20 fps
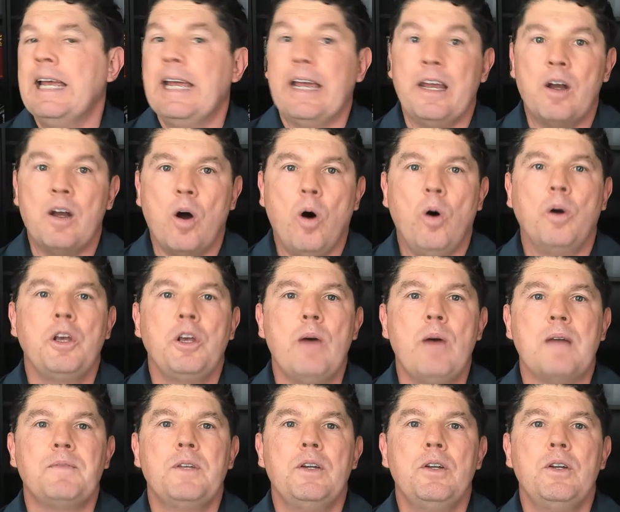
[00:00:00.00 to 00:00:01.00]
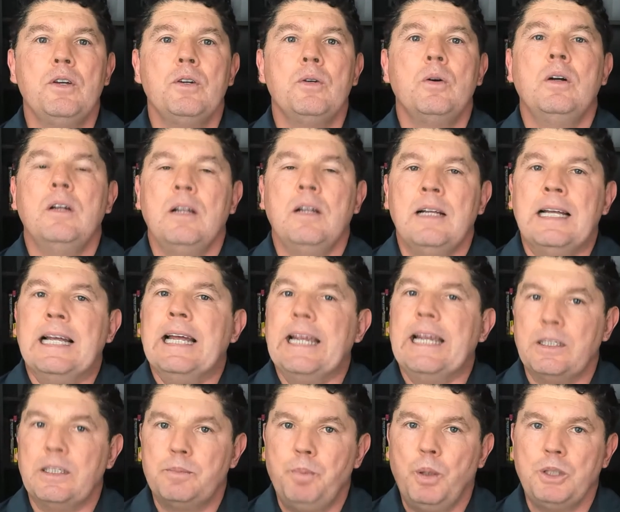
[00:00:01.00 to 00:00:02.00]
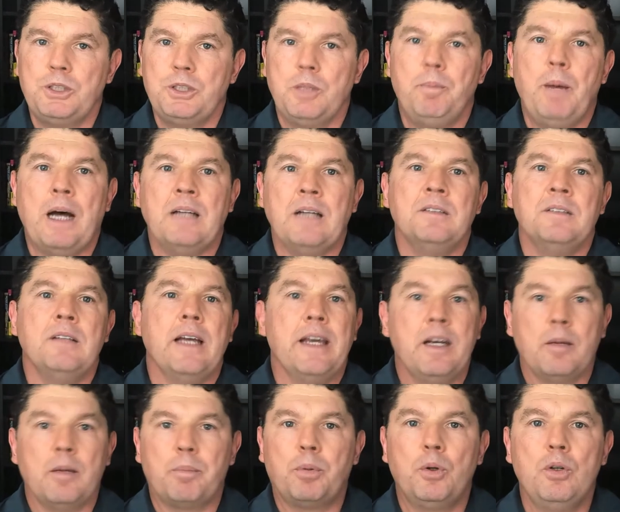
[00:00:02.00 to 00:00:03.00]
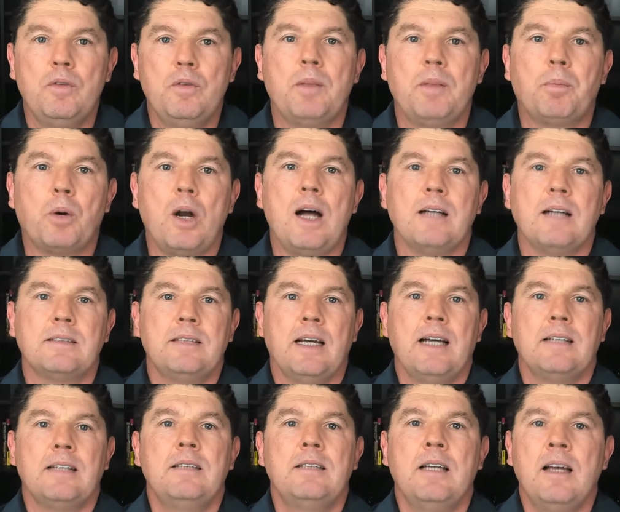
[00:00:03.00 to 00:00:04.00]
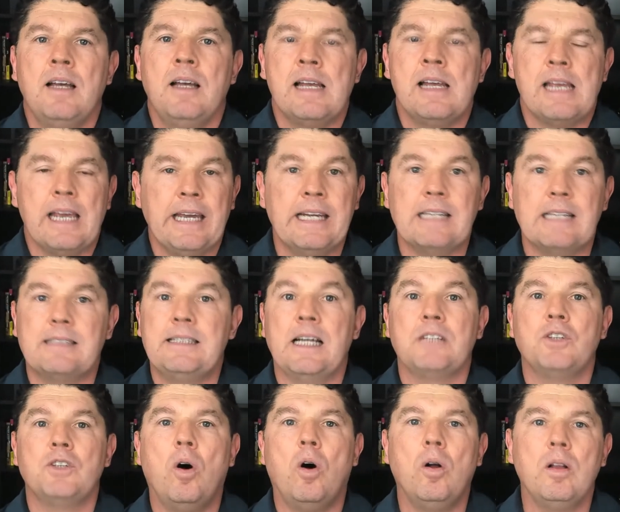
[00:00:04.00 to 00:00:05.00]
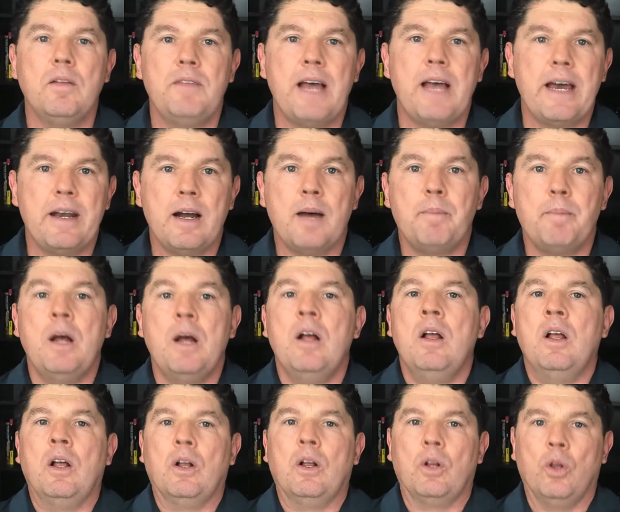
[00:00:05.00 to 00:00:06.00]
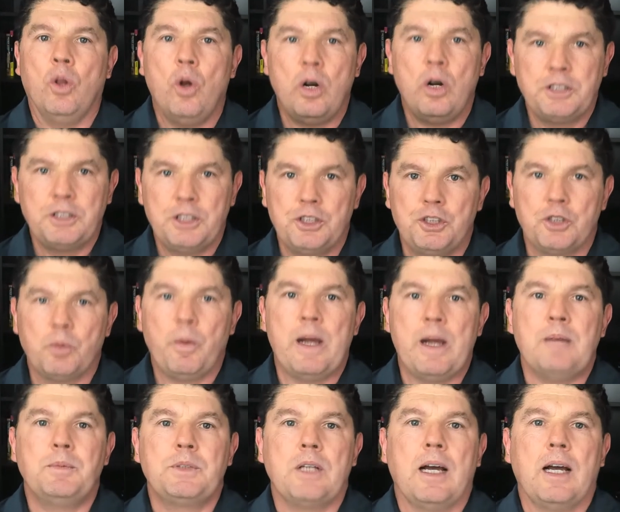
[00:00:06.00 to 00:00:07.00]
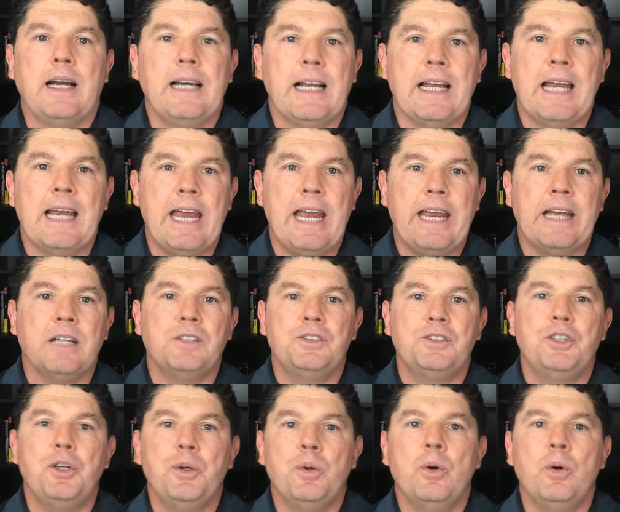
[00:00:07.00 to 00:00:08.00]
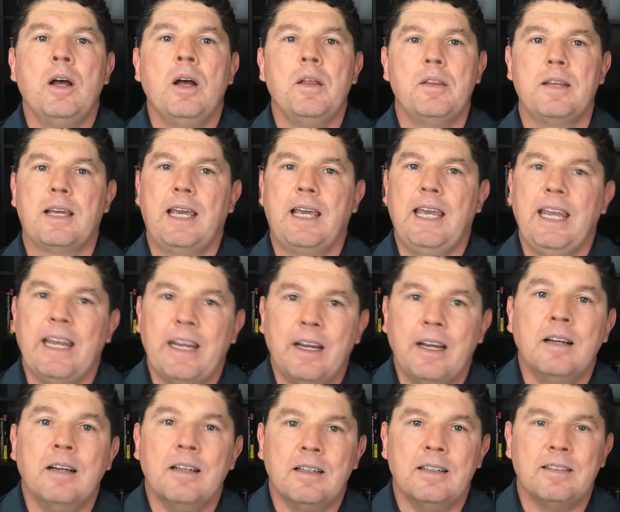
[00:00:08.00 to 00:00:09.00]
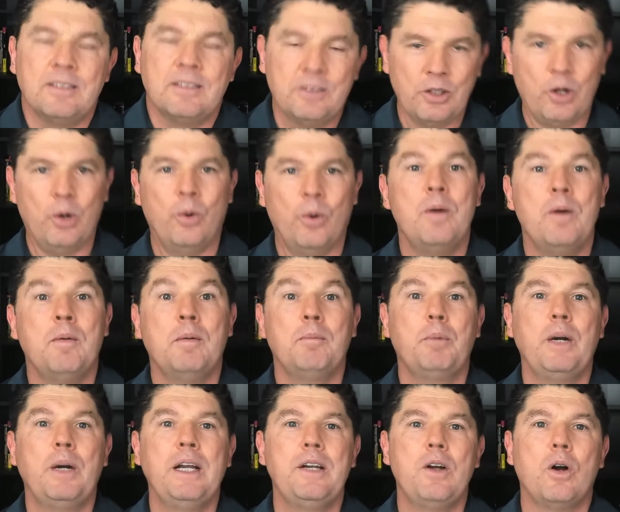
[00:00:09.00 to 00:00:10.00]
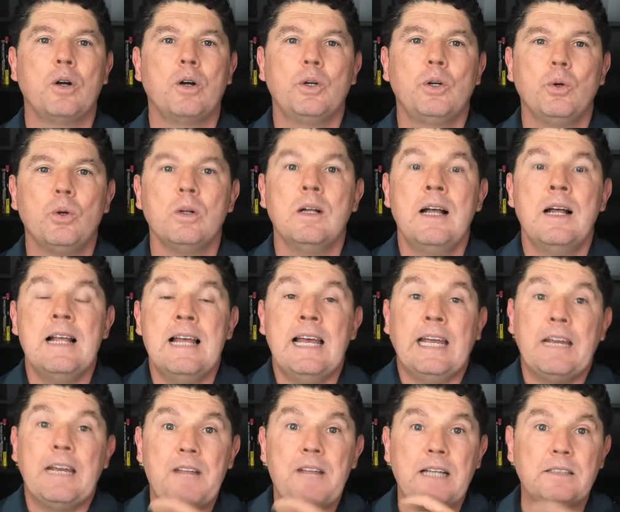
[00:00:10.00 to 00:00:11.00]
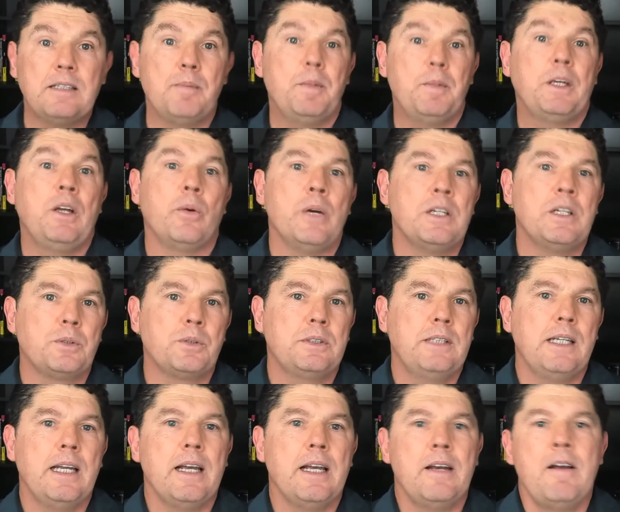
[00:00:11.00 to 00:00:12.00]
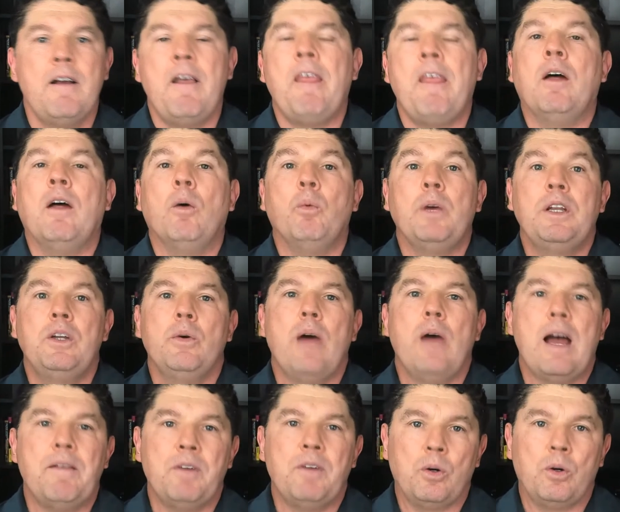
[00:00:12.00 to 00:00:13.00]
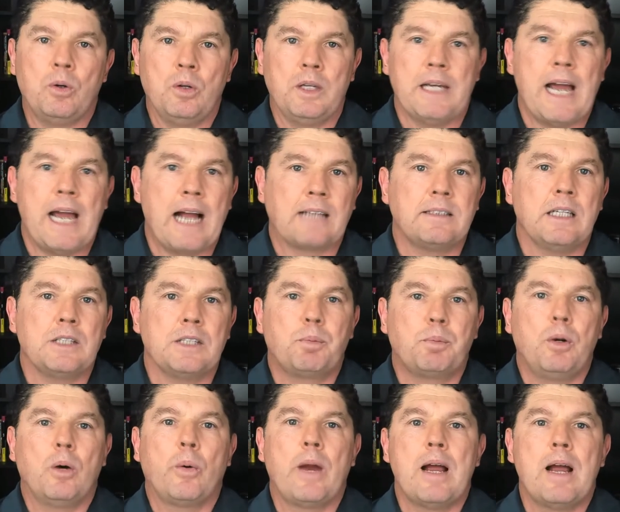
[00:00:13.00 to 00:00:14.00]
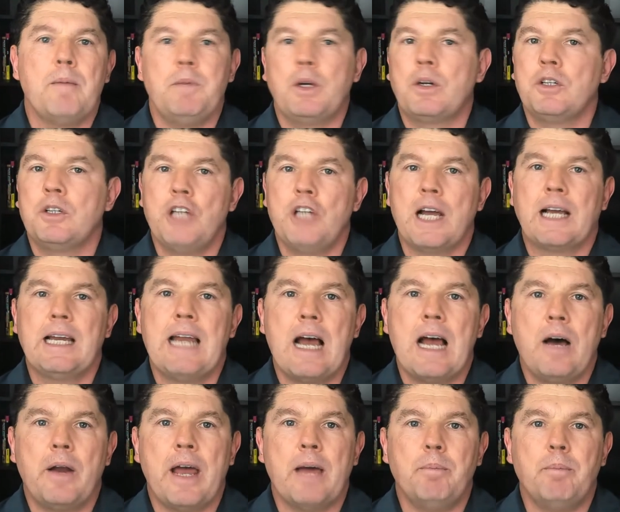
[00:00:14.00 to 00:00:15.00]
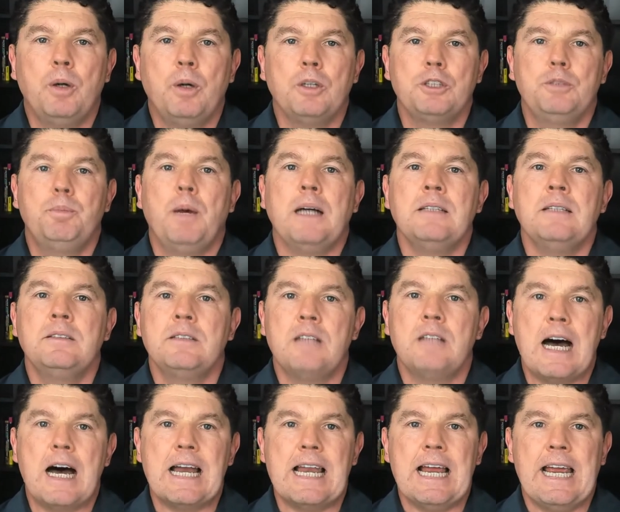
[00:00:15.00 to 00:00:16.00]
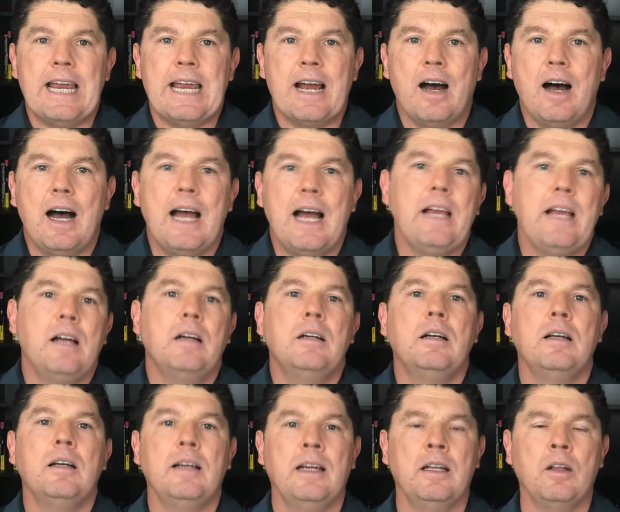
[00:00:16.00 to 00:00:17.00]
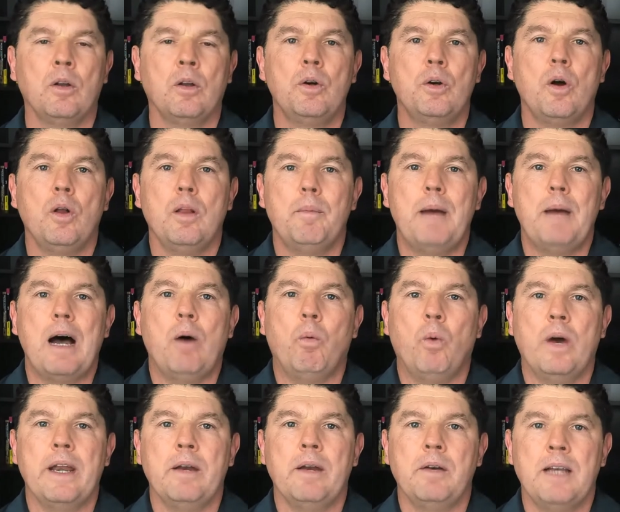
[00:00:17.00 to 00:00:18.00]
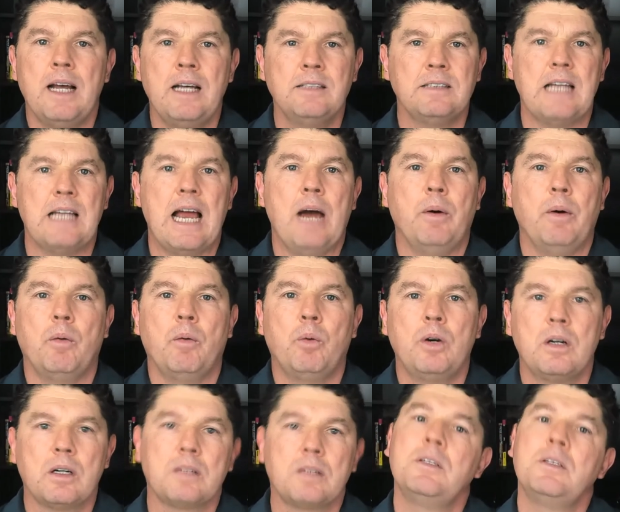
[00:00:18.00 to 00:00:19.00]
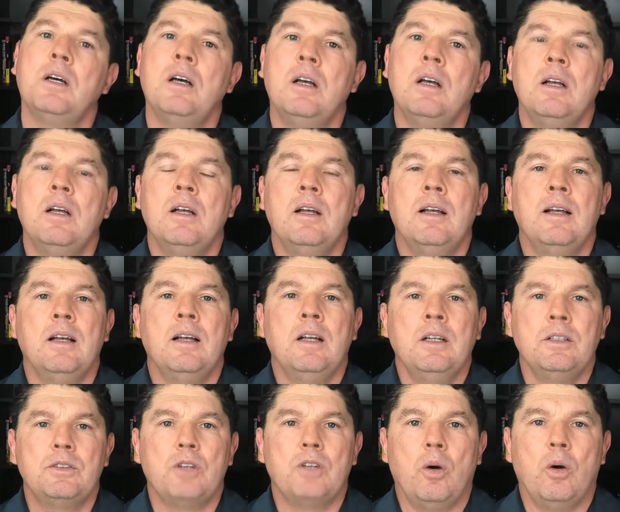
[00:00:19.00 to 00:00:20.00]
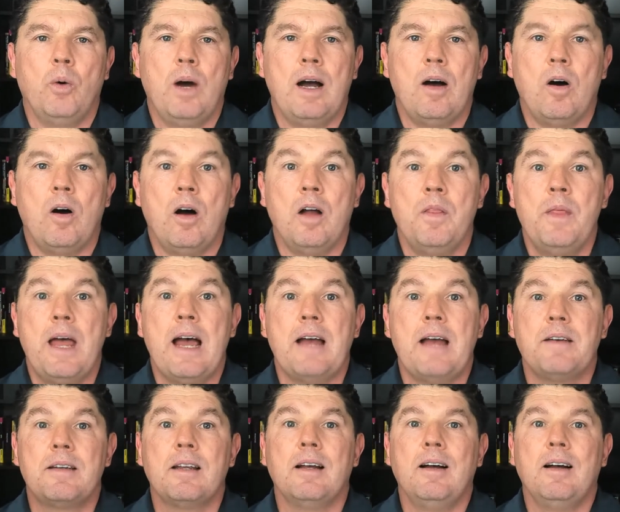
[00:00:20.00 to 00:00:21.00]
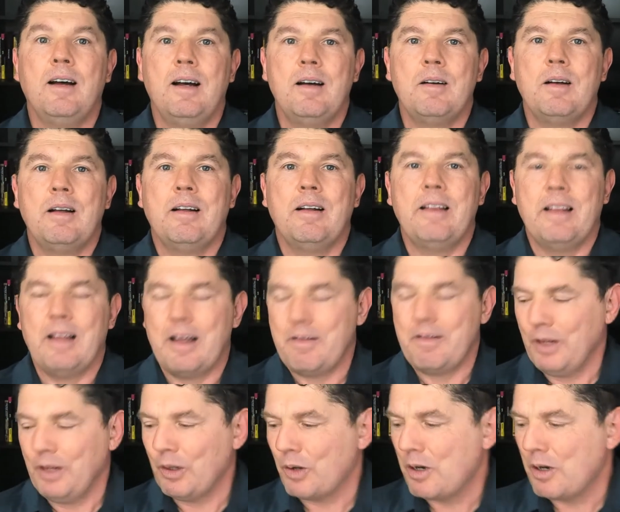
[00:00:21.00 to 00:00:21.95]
And all you have to do is push a button and approve the process, and it sets all of that up, launches your website, and hands you the key. So, pretty darn cool. If that's something you're interested in, we do have an early access program. You can check it out at pushbutton.ai and learn all about what it does and how it works. So, uh, on that uh, little